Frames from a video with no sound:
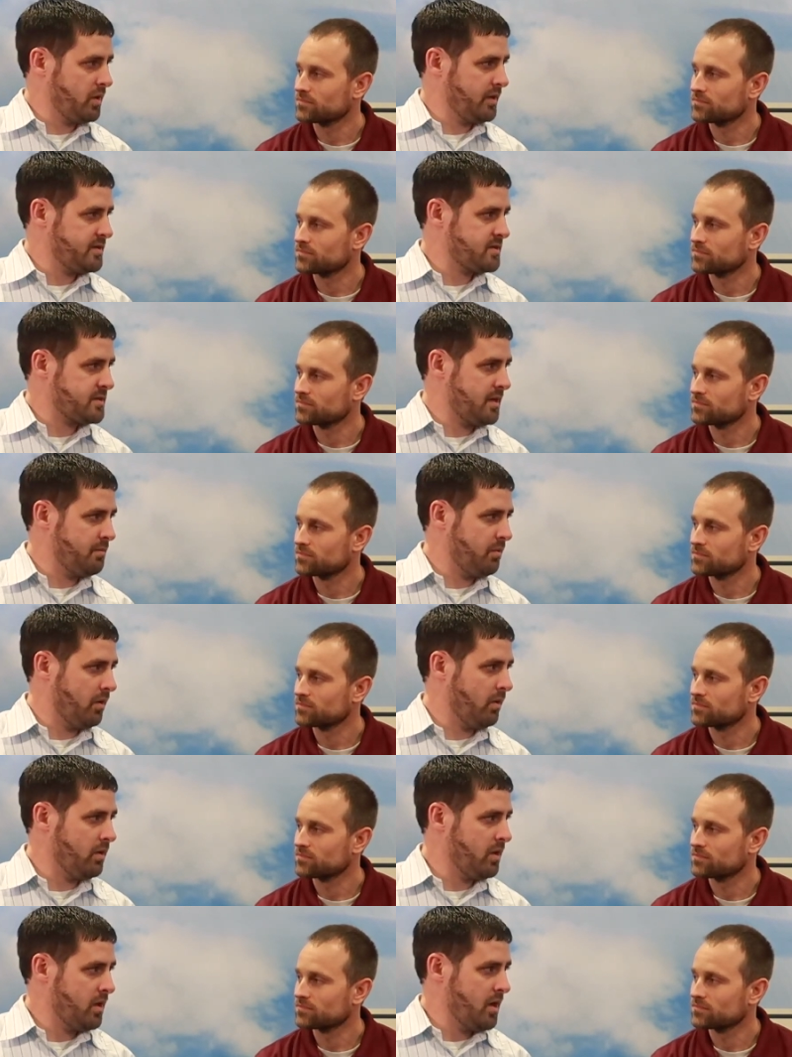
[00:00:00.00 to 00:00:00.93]
Speaker 1: really
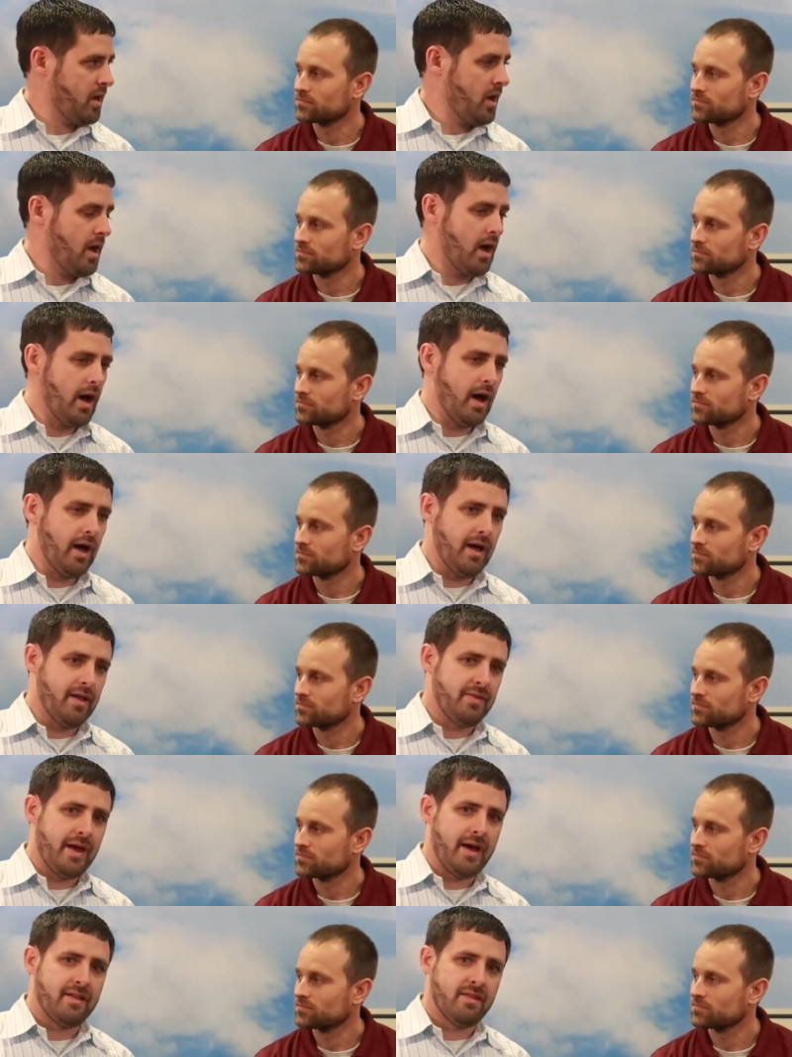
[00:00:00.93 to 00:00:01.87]
simple, uh,
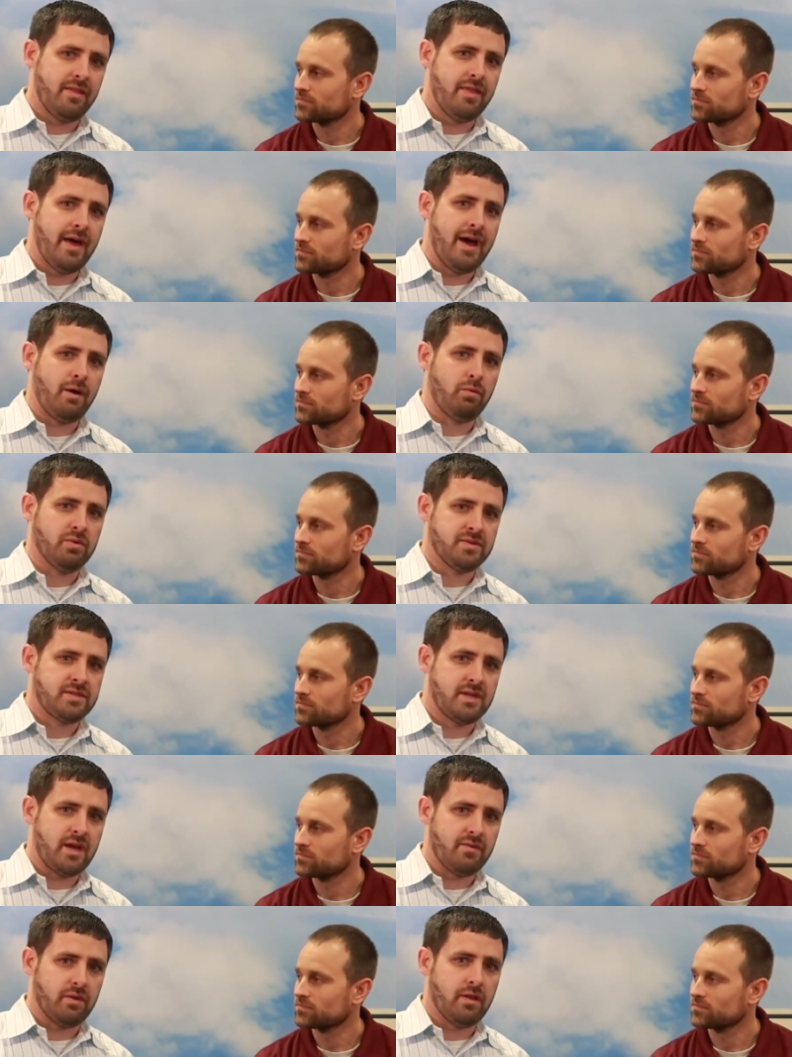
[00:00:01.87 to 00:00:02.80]
and that, that will
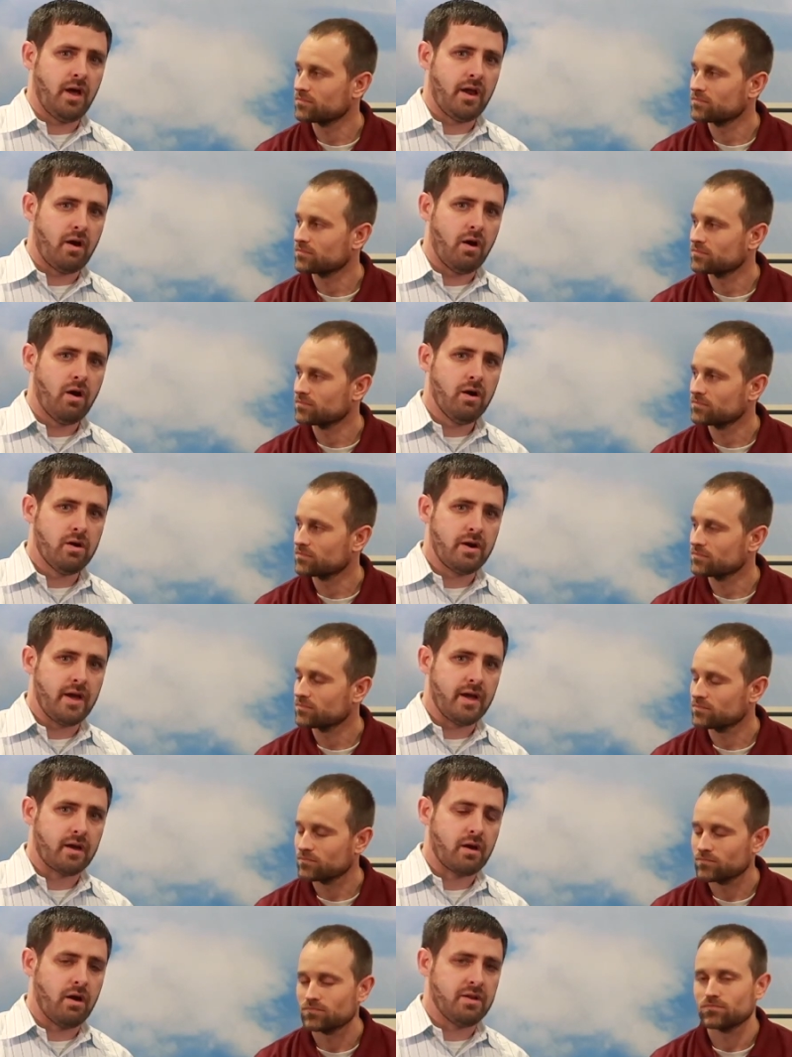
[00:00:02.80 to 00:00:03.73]
save a lot of
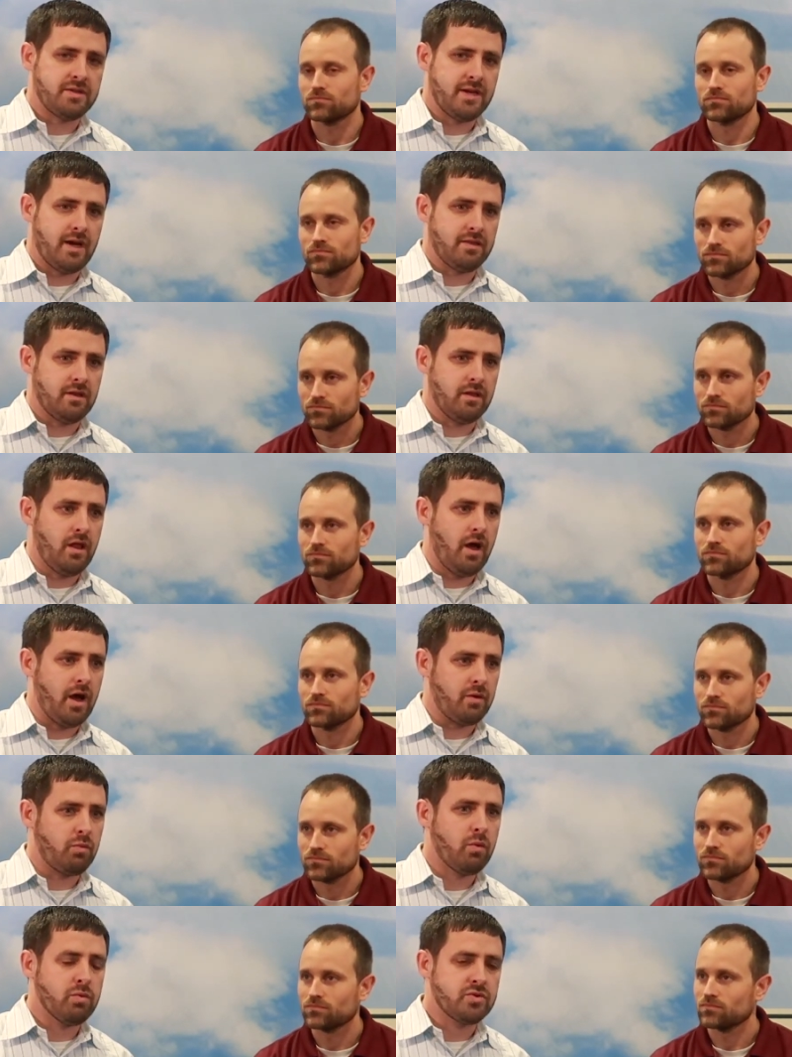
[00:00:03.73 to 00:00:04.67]
heartache on down the
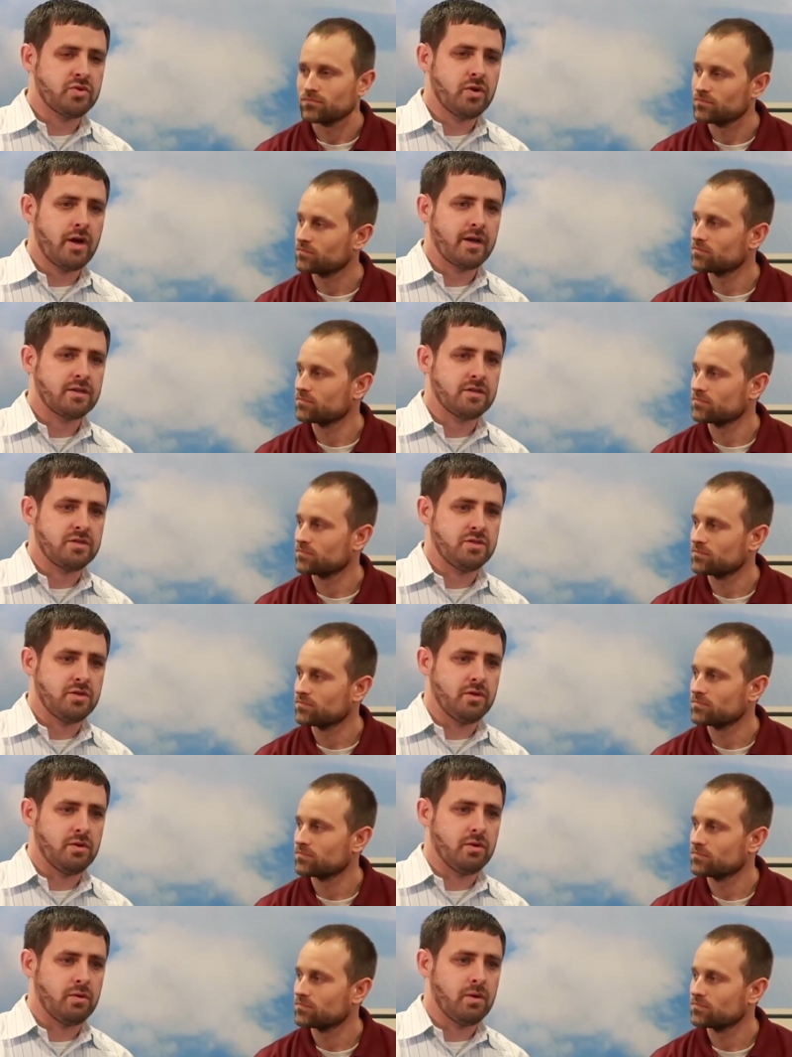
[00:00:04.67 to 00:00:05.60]
line. What we're trying to
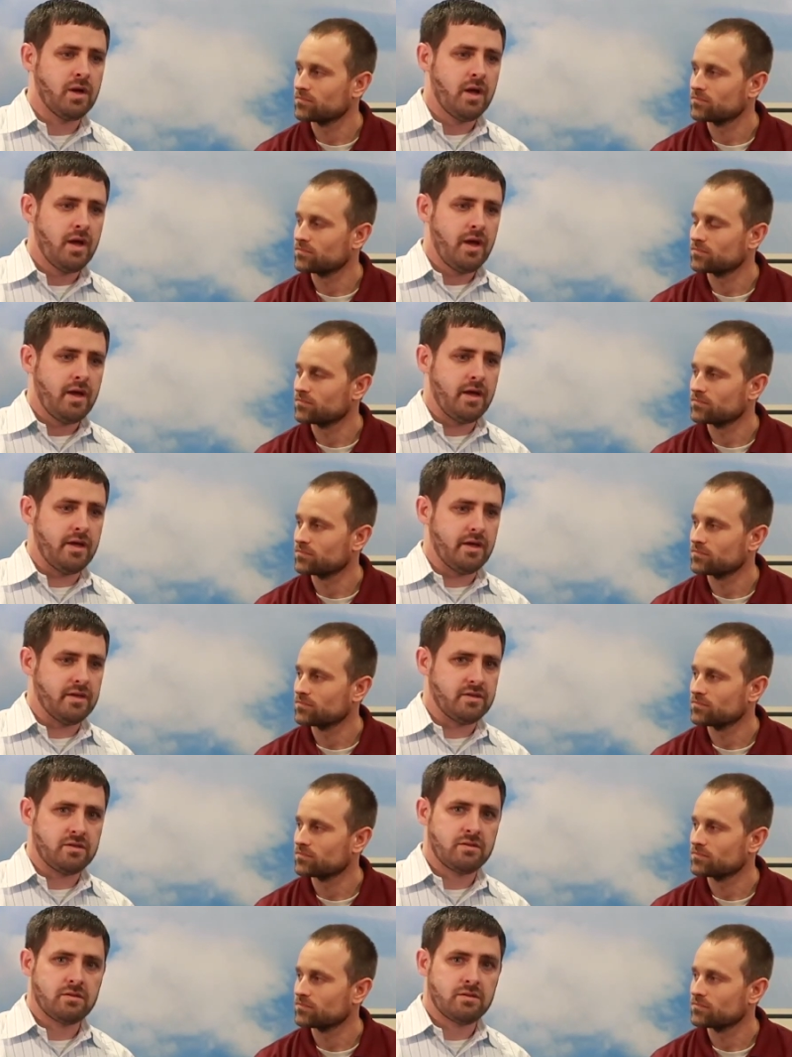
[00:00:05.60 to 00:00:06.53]
do
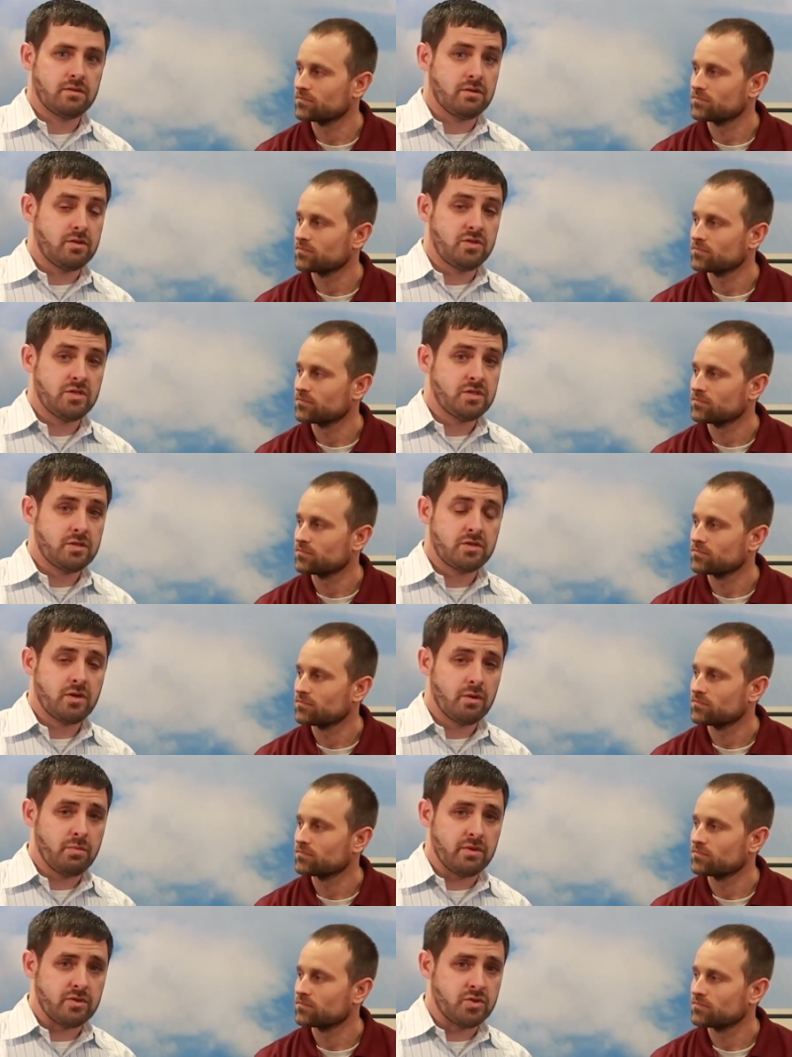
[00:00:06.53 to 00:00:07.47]
is just
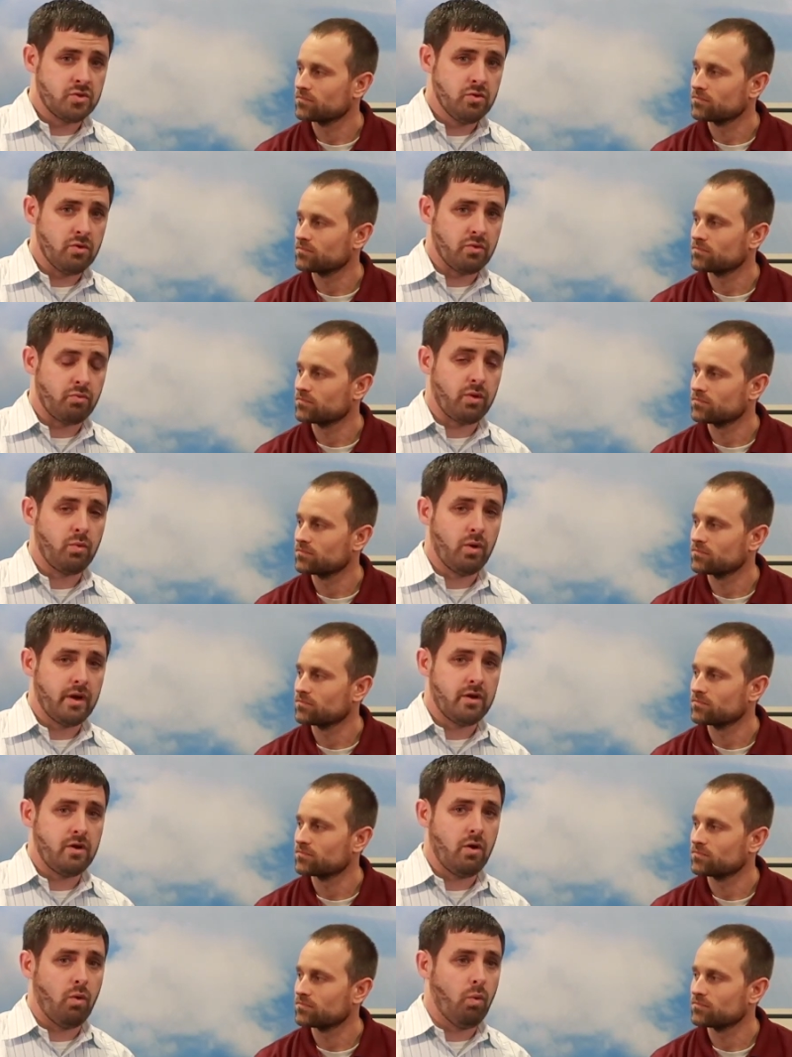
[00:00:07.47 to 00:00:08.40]
determine the truth. We want
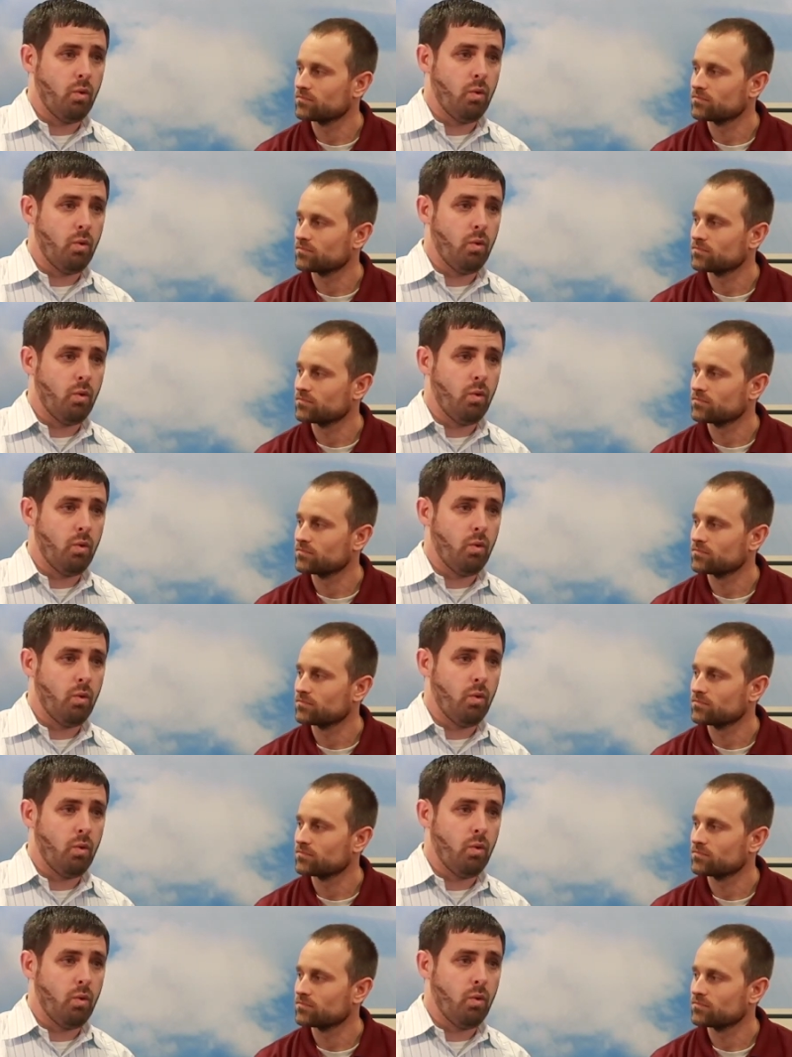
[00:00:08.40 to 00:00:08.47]
to know